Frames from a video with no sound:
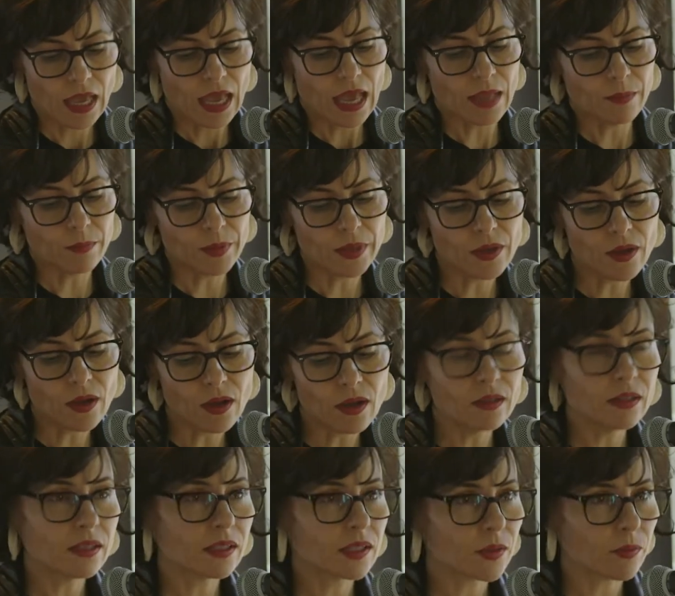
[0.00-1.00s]
And
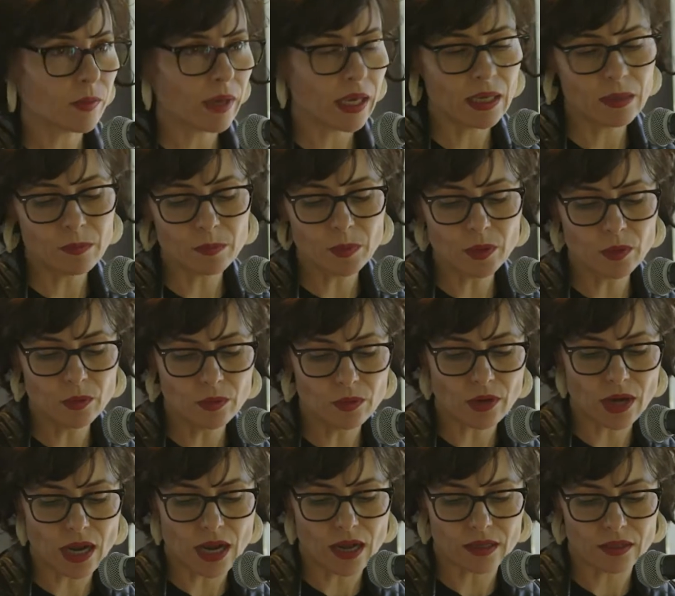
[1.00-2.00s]
beyond the swaying blue
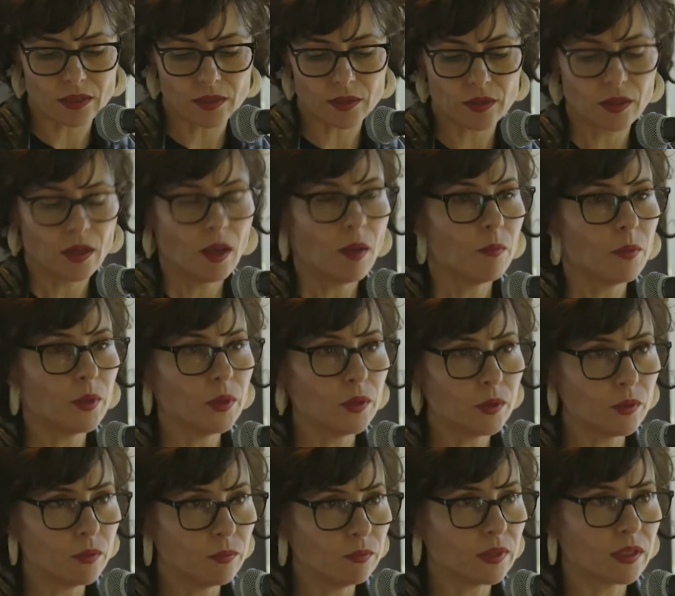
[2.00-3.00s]
grass
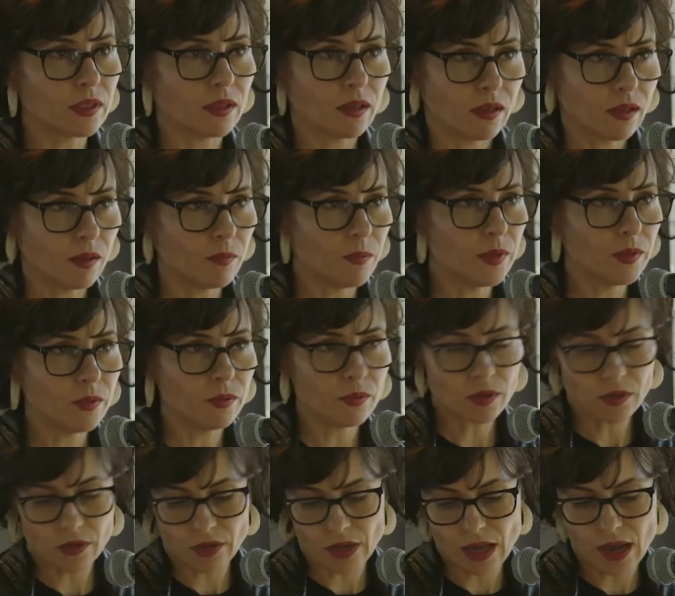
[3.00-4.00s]
bloomed a blue
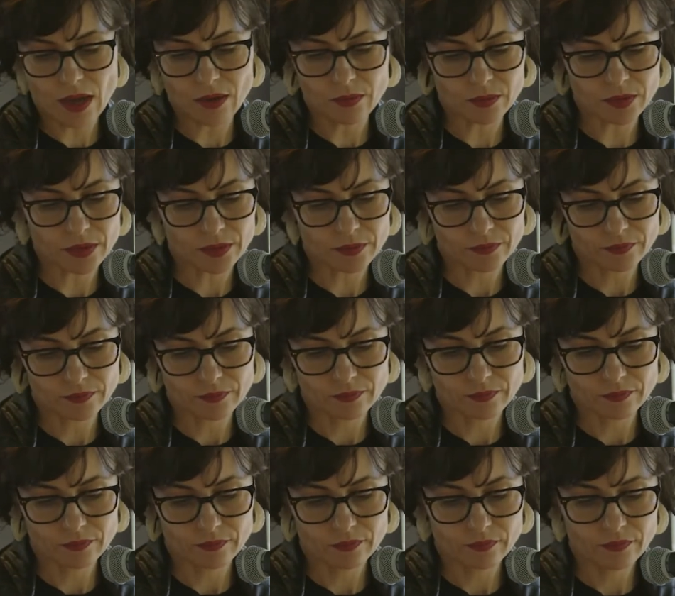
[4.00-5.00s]
cloud.
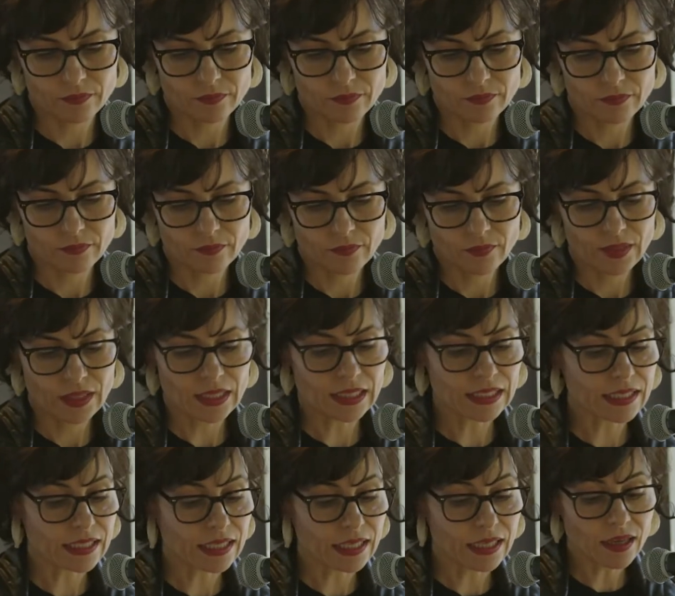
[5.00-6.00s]
The
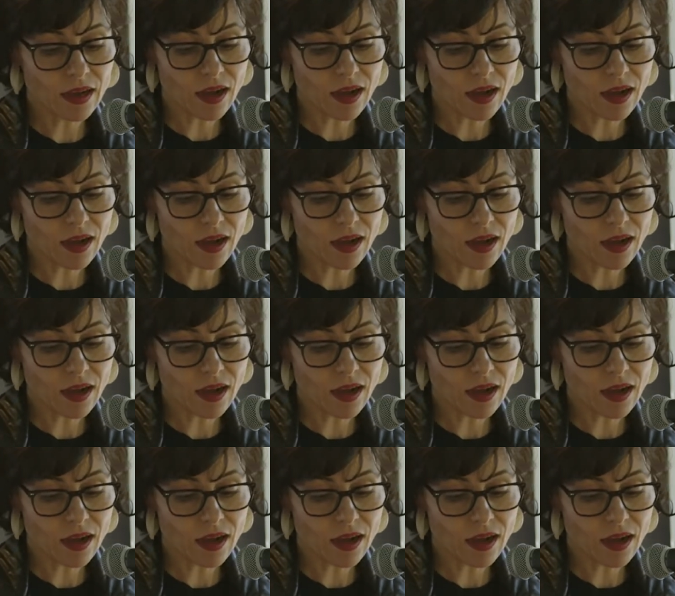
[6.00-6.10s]
sea